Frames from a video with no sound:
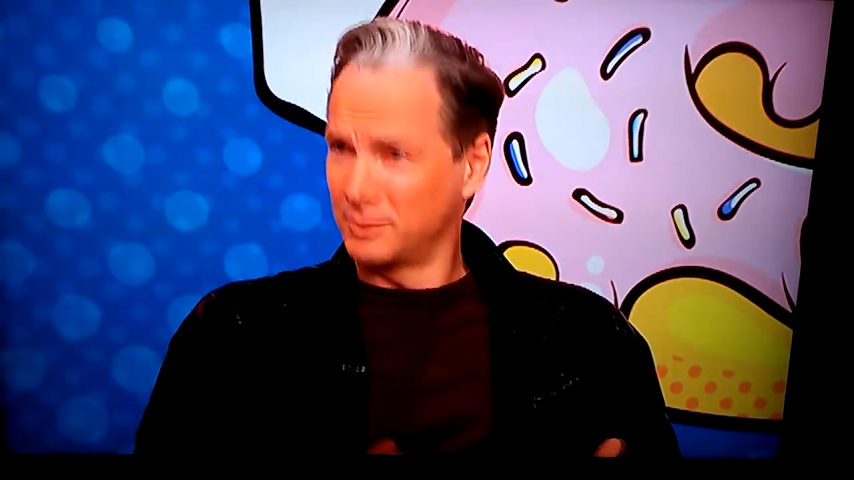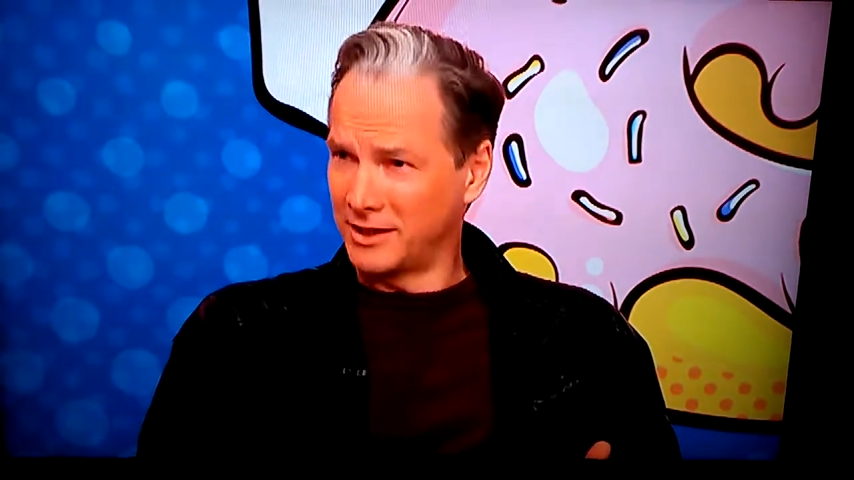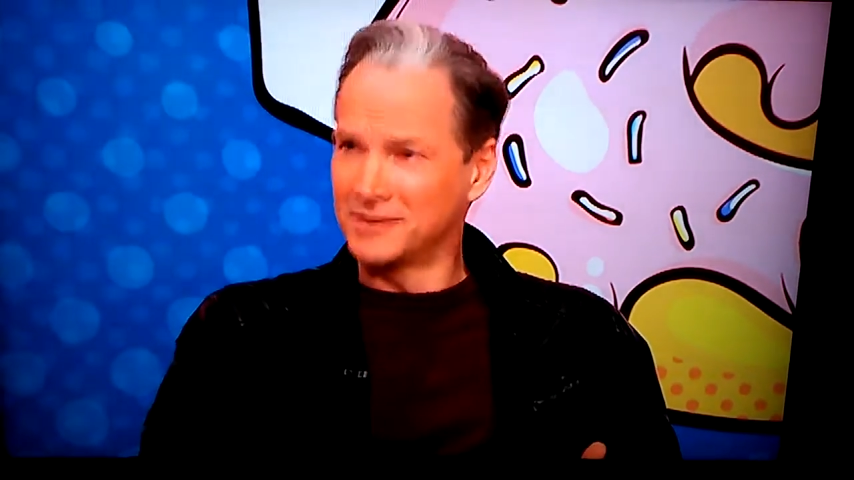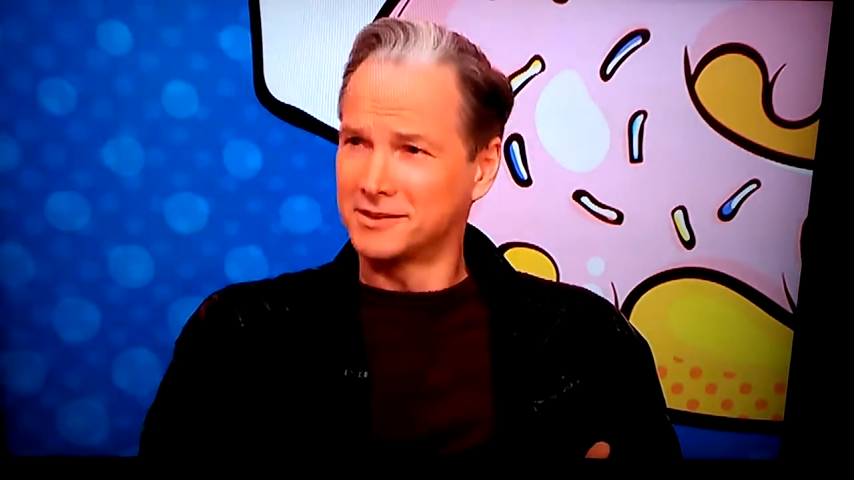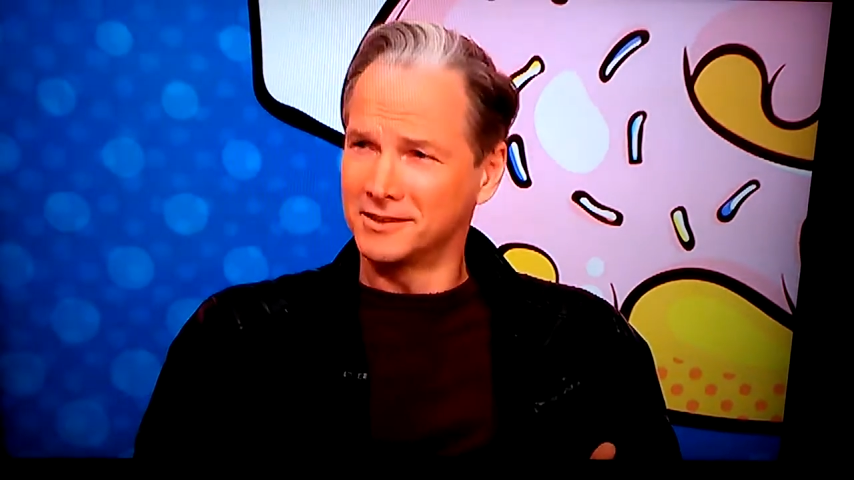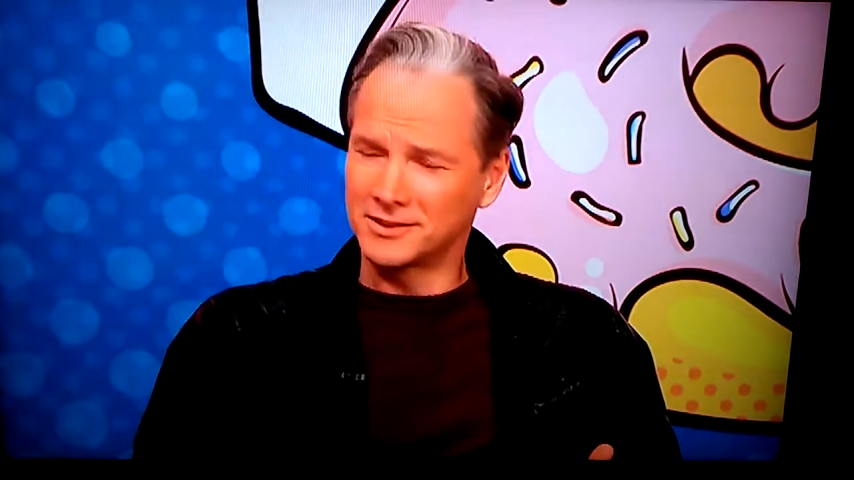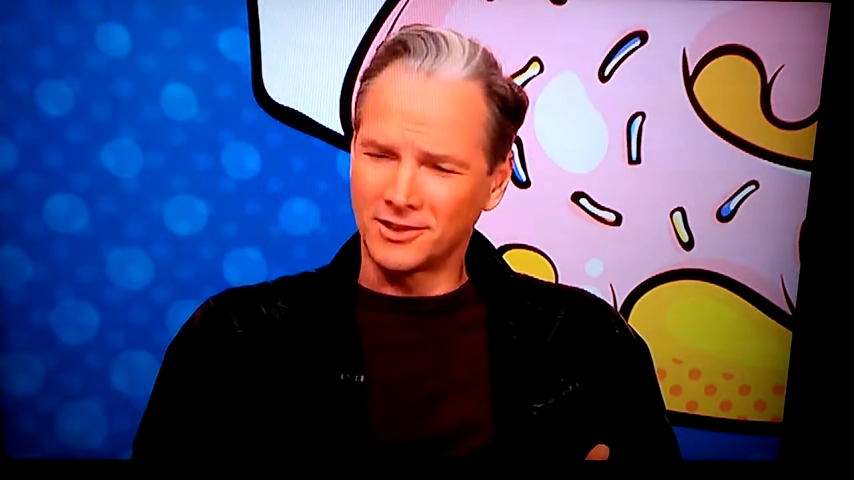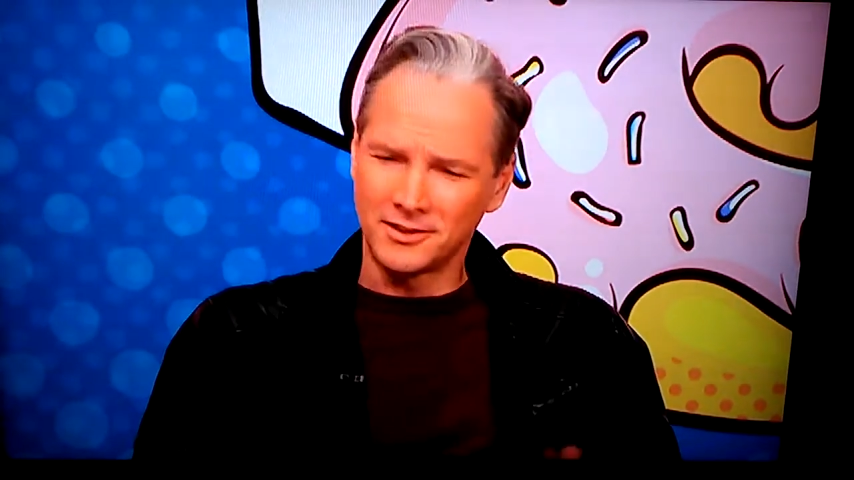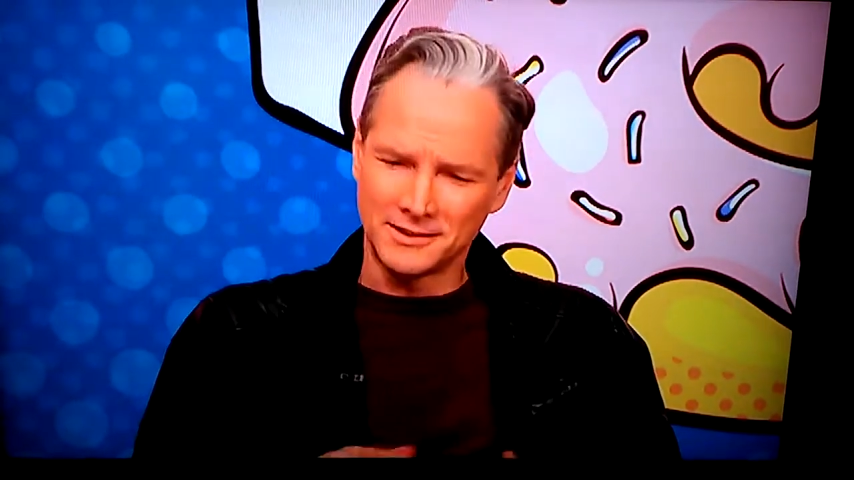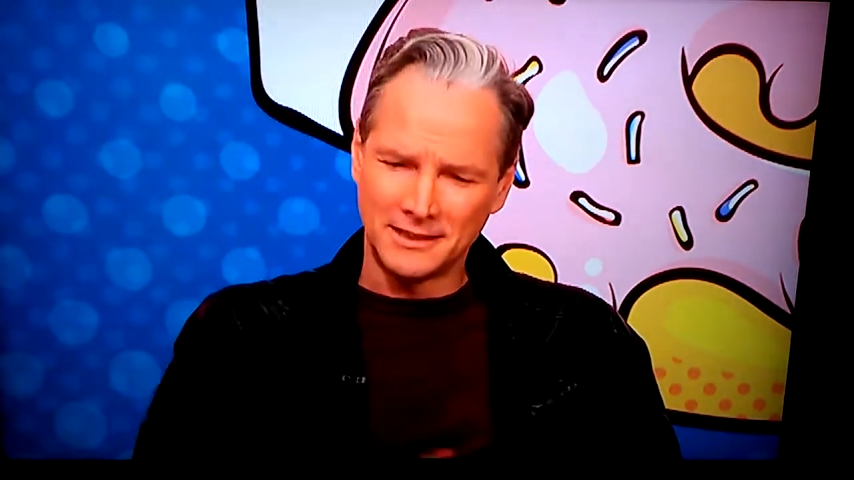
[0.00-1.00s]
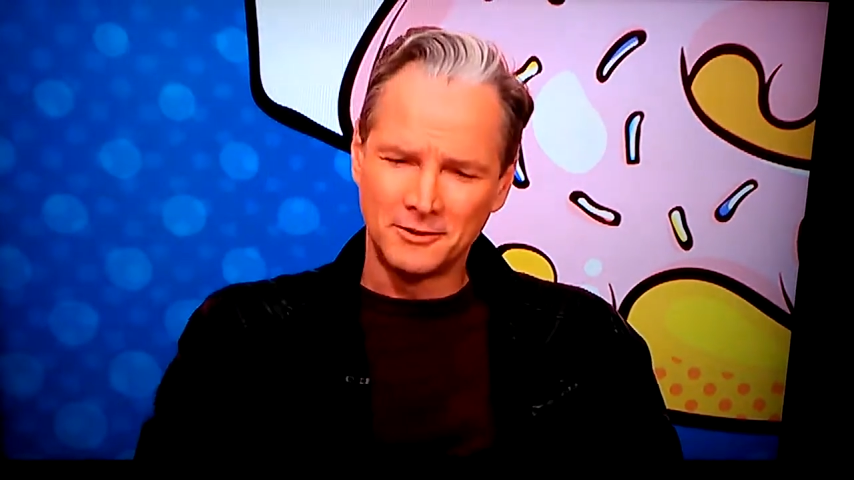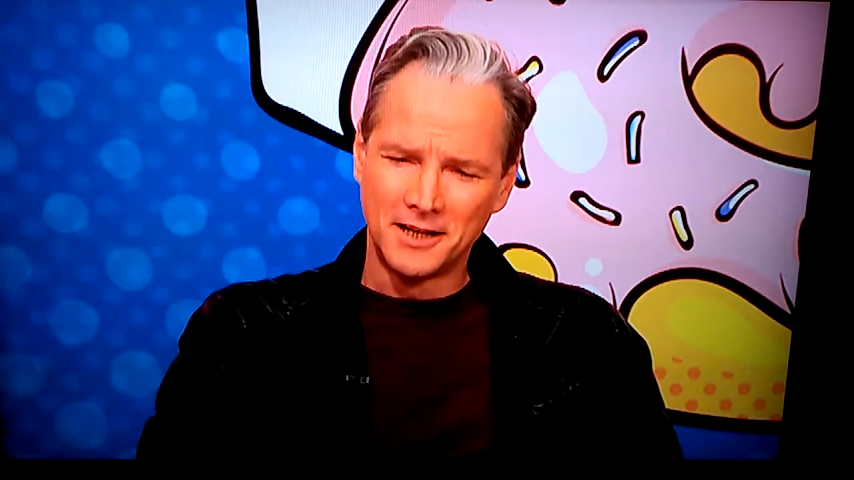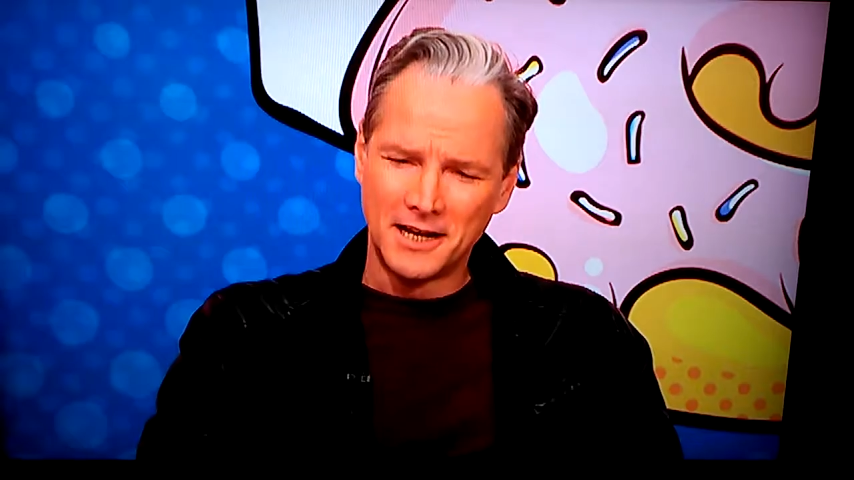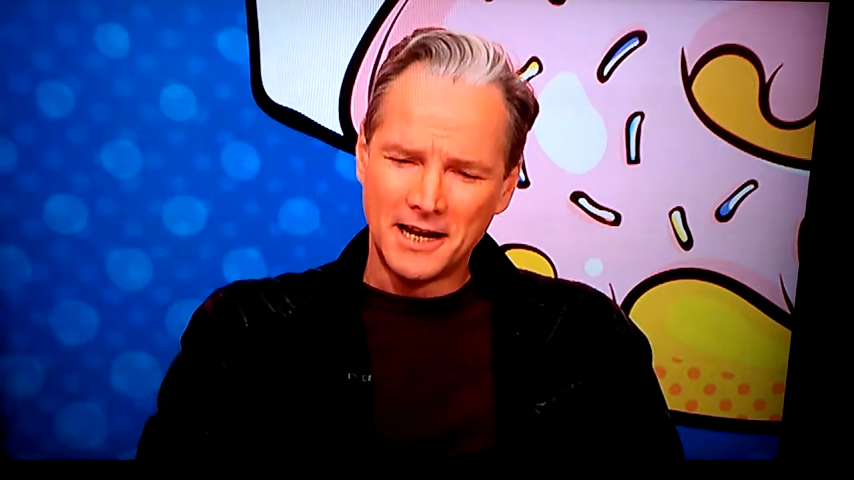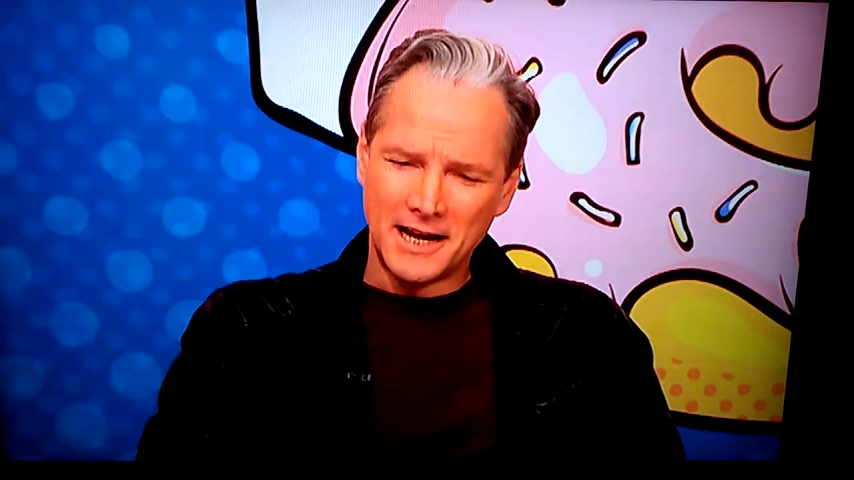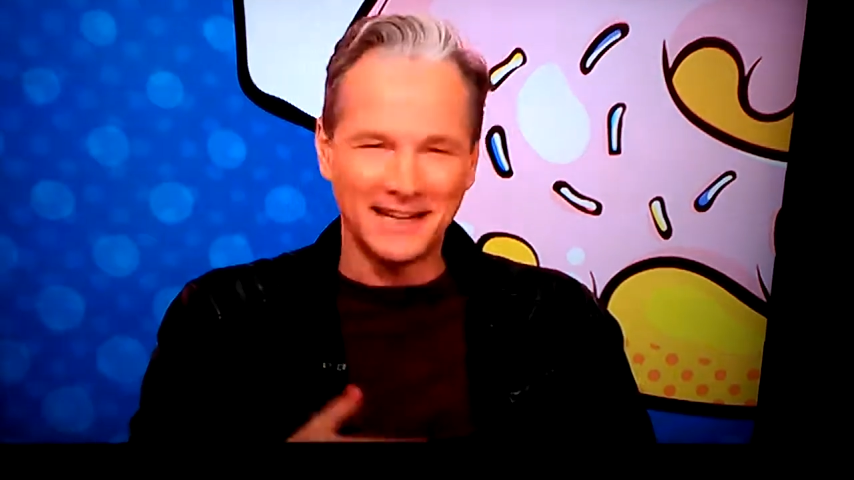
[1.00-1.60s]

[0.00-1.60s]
yeah, place in stars now.